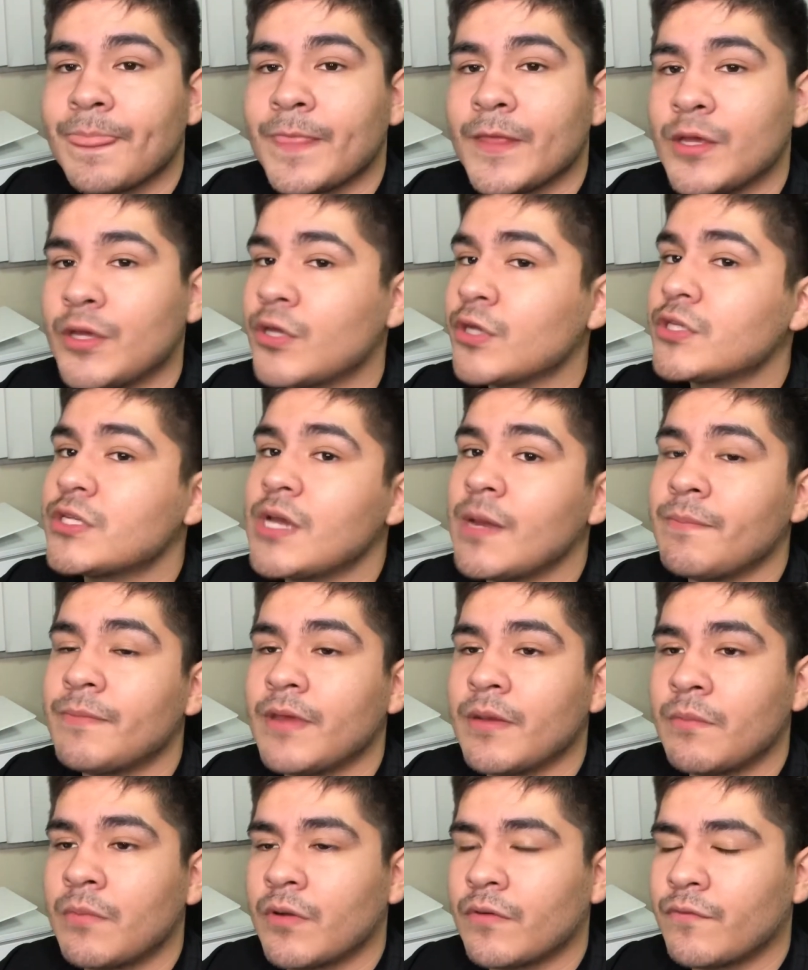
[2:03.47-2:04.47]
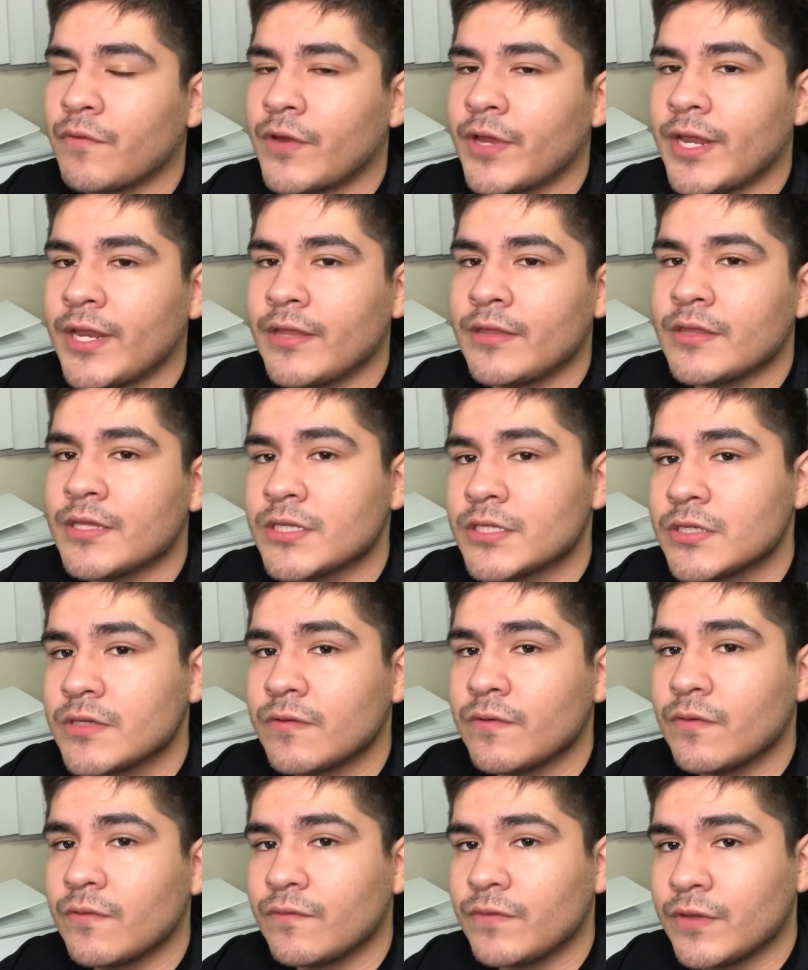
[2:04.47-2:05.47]
Good job, Denmark, for getting
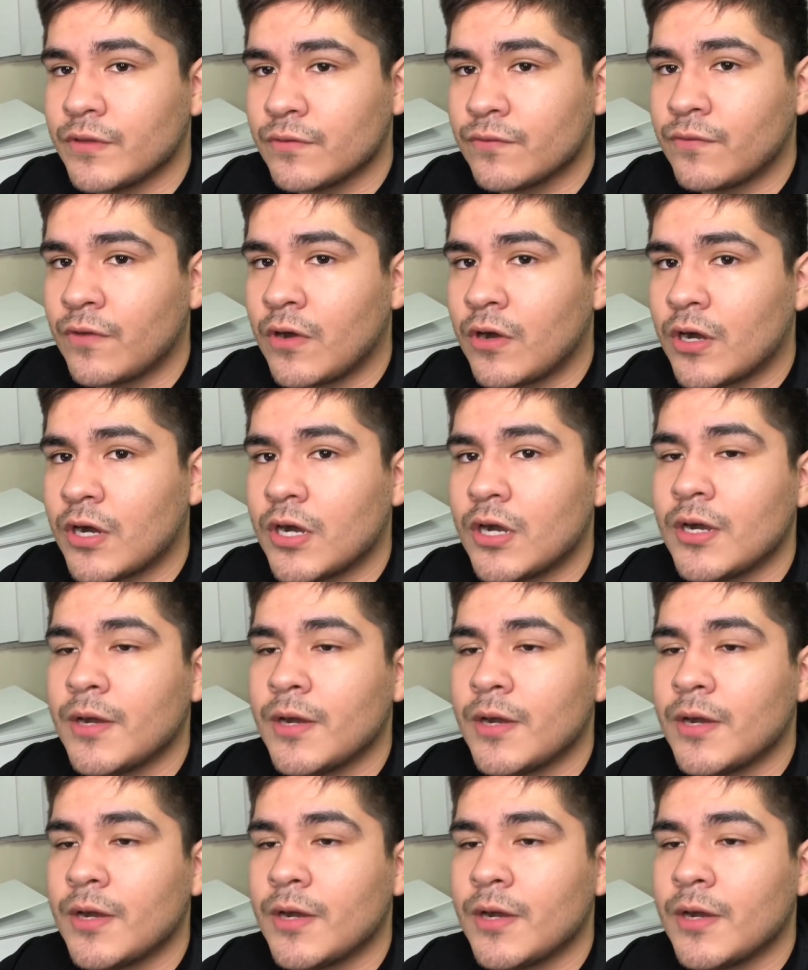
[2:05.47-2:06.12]
this far.